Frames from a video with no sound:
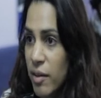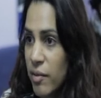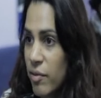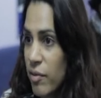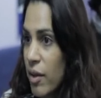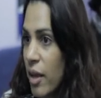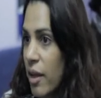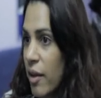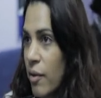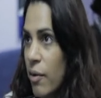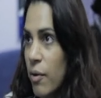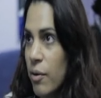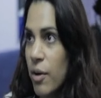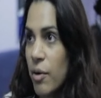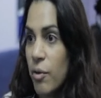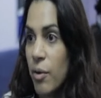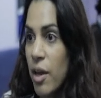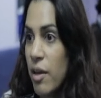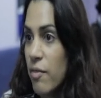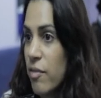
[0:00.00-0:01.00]
They've gone
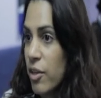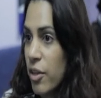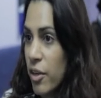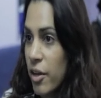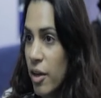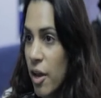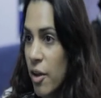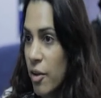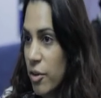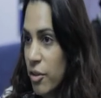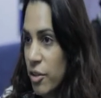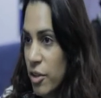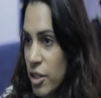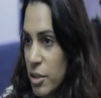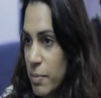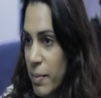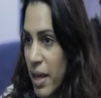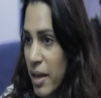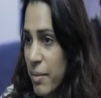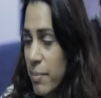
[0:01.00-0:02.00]
all over the local
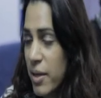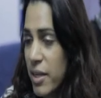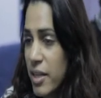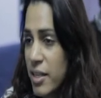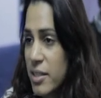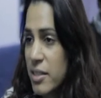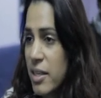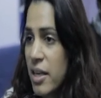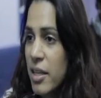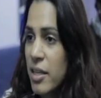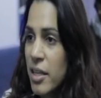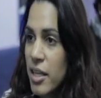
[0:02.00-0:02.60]
newspapers.